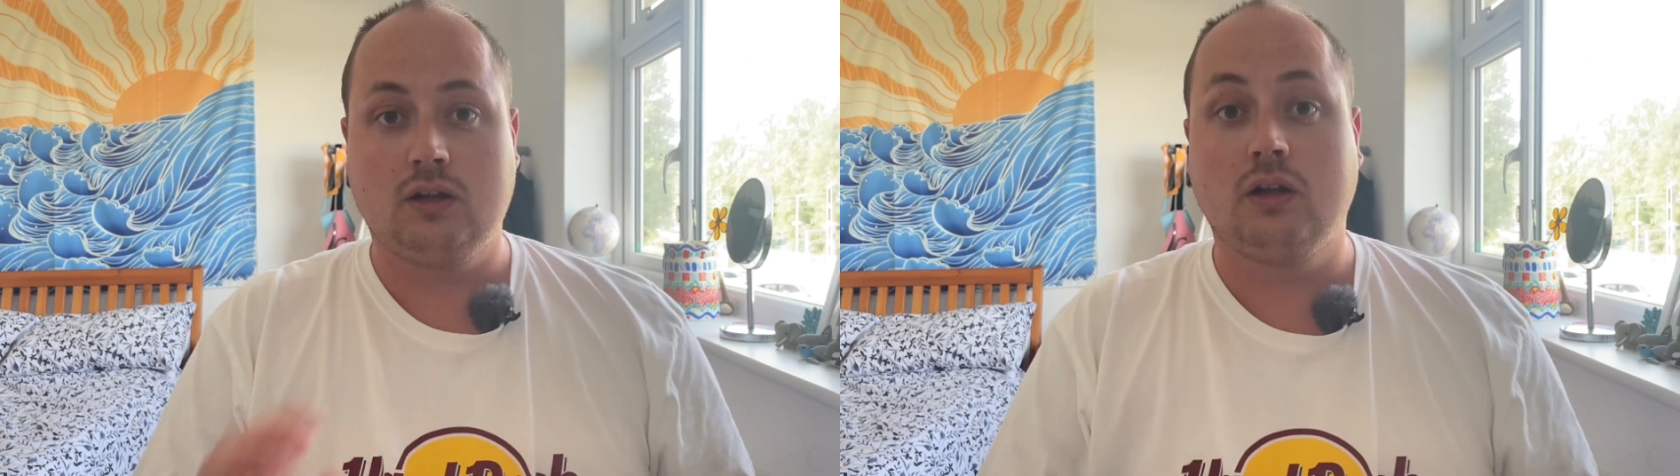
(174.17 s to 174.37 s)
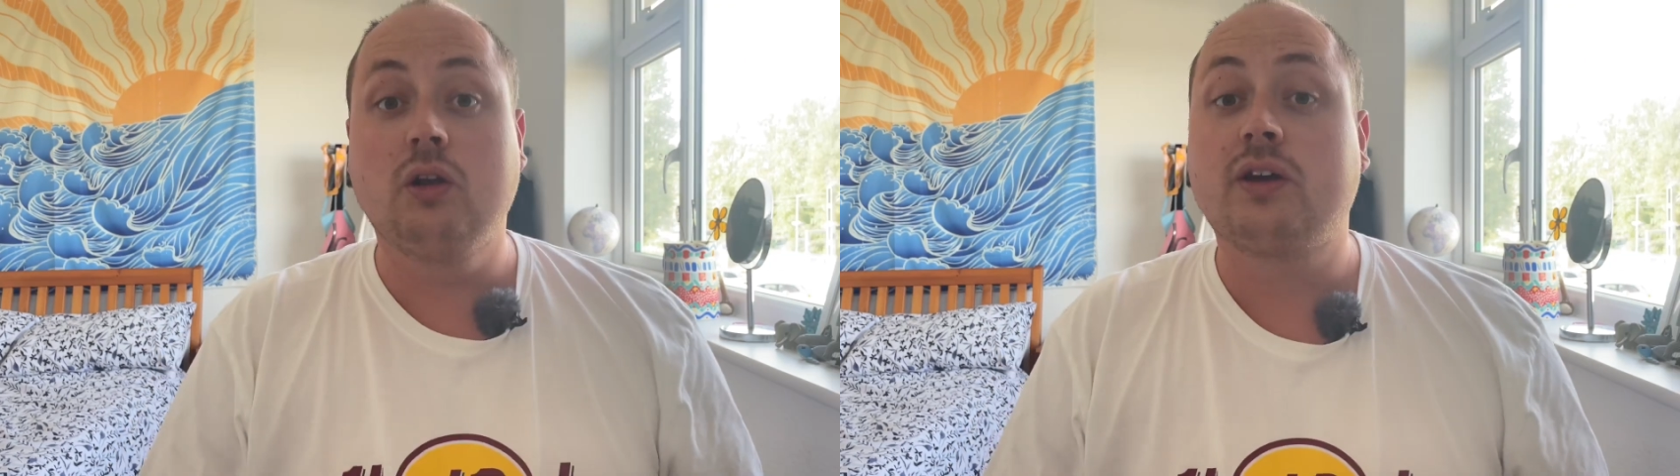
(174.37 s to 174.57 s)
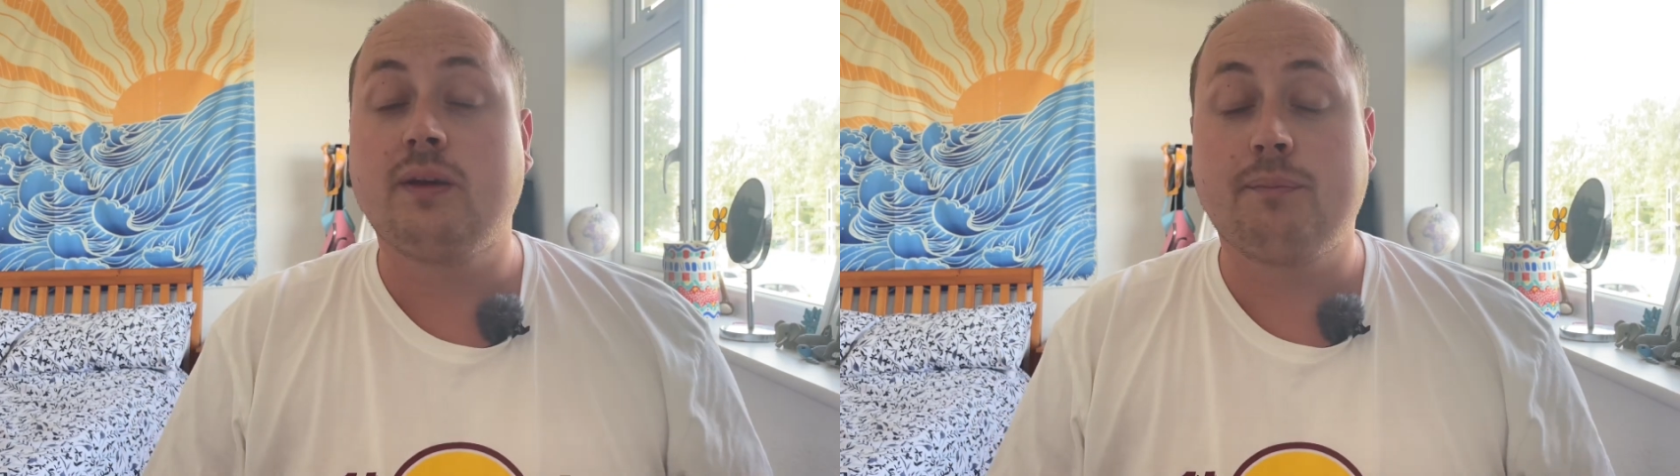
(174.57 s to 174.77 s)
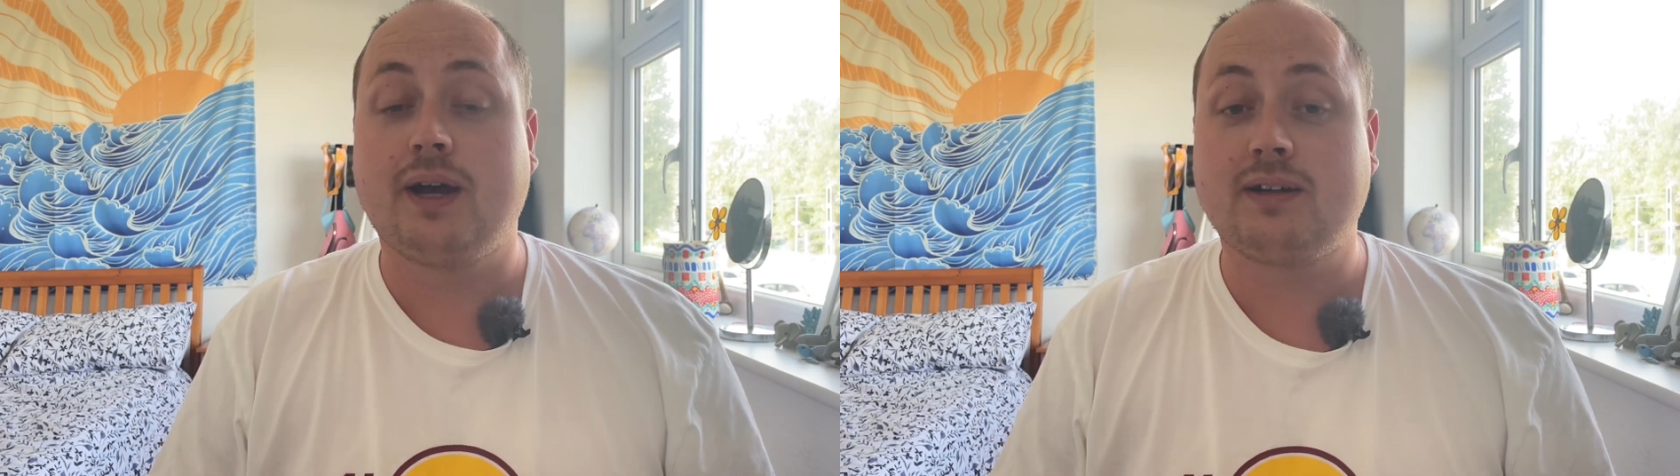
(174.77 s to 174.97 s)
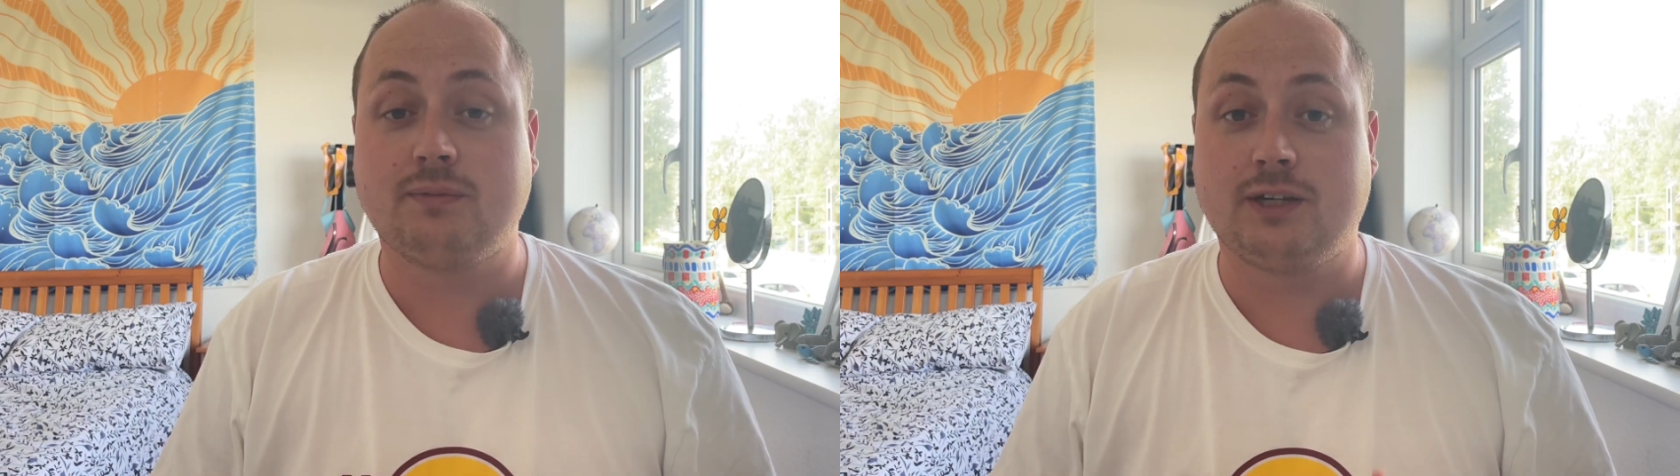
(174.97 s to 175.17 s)
Looking
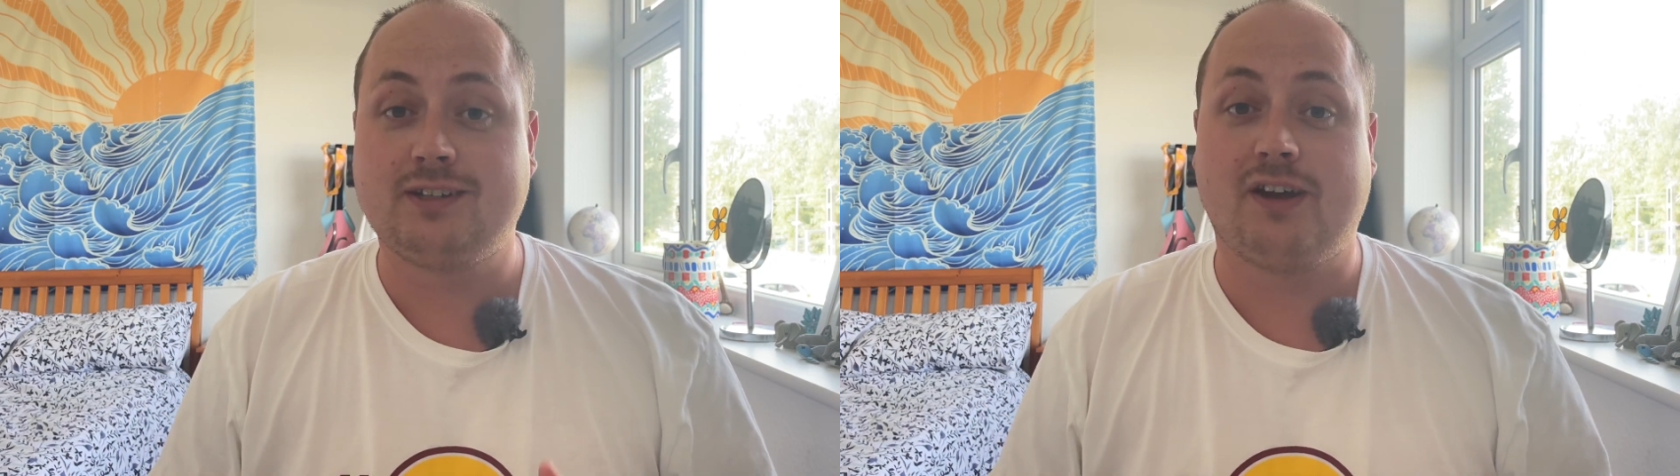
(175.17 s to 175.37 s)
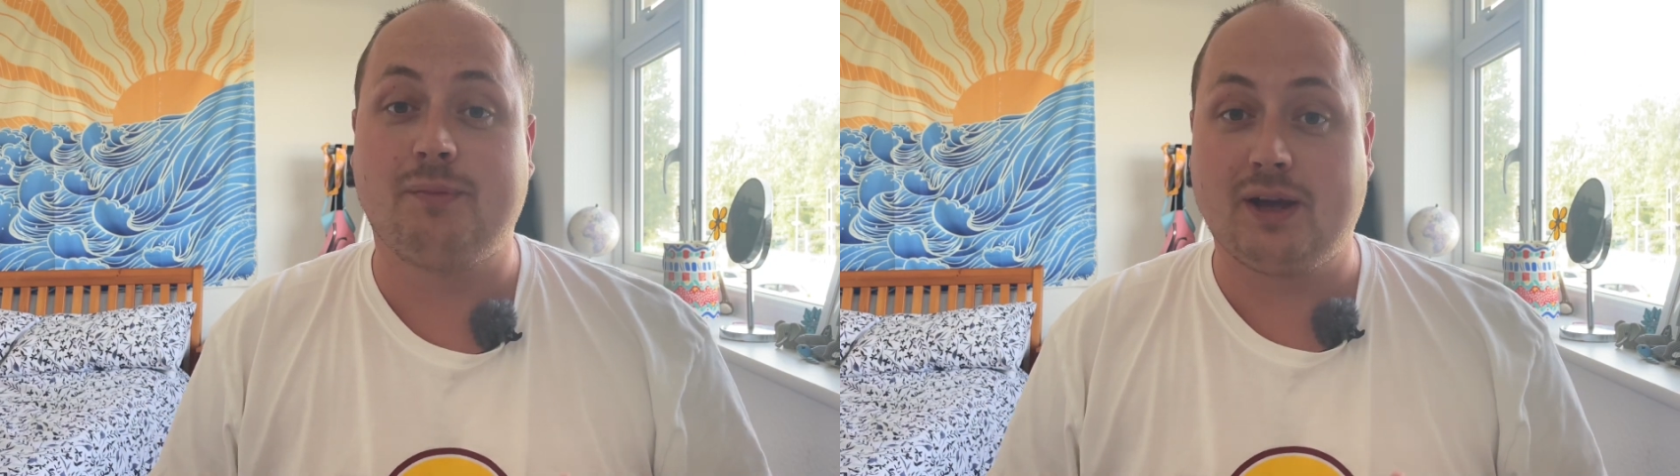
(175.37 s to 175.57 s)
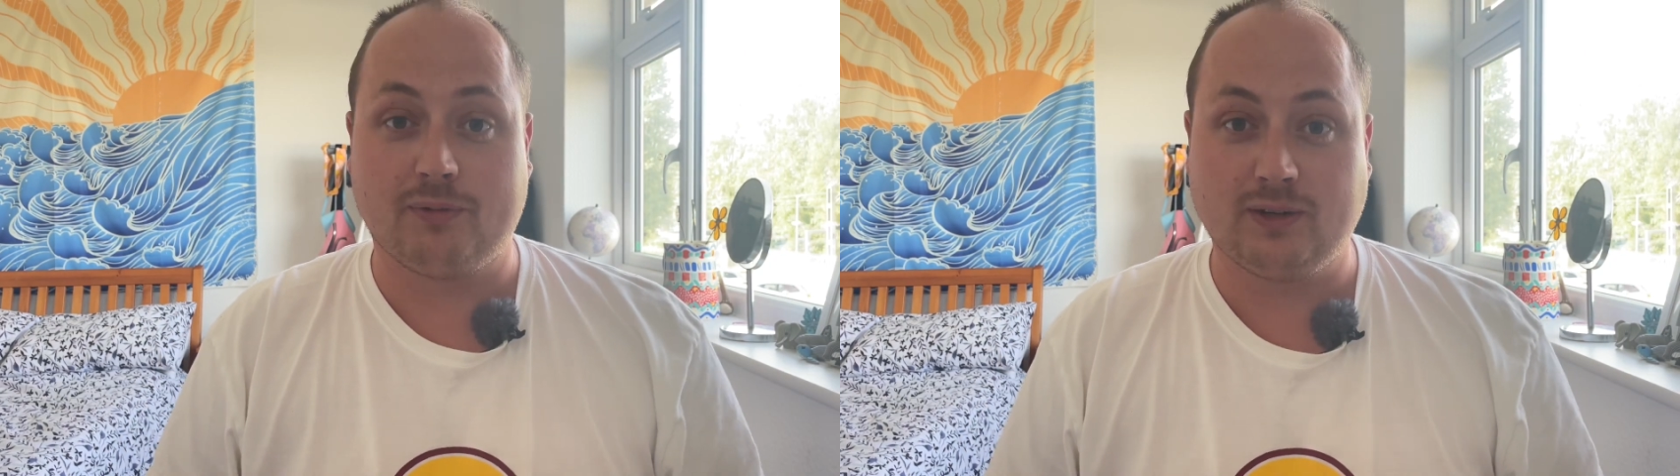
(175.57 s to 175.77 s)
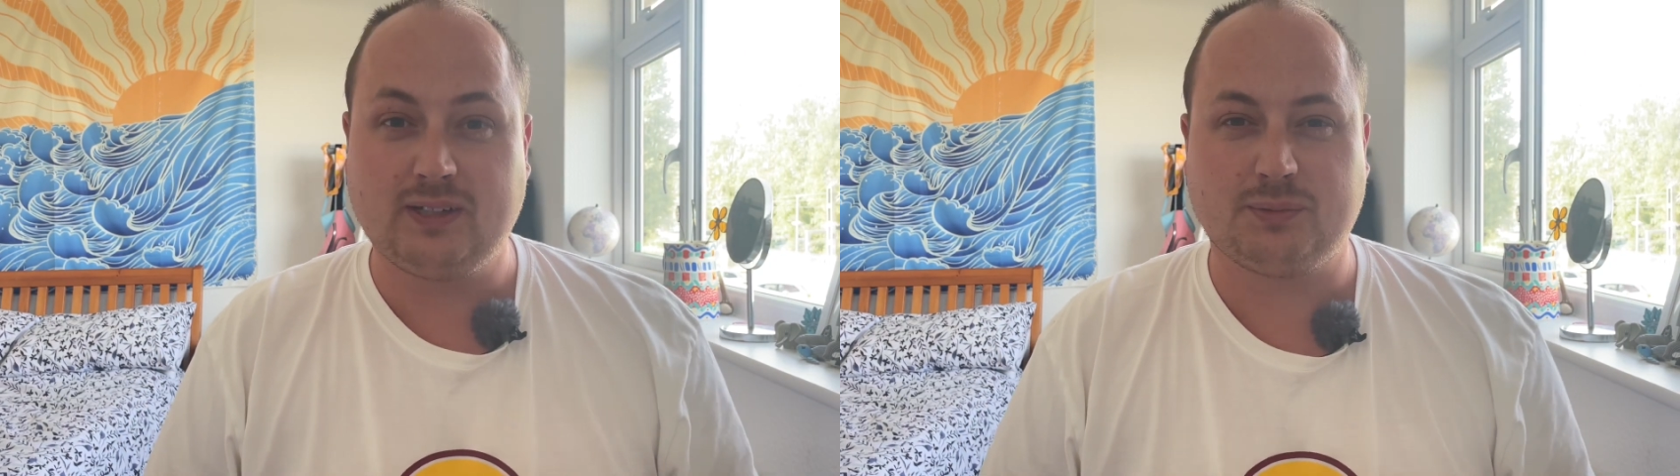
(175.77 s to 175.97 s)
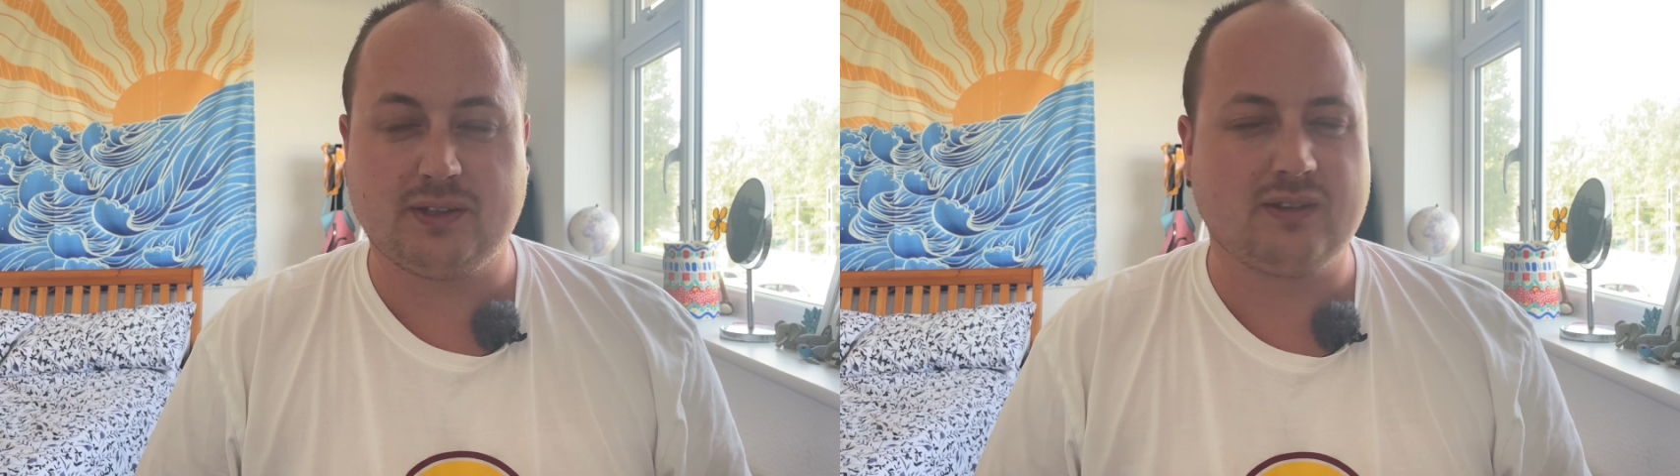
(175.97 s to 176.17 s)
back at my time in Aberystwyth,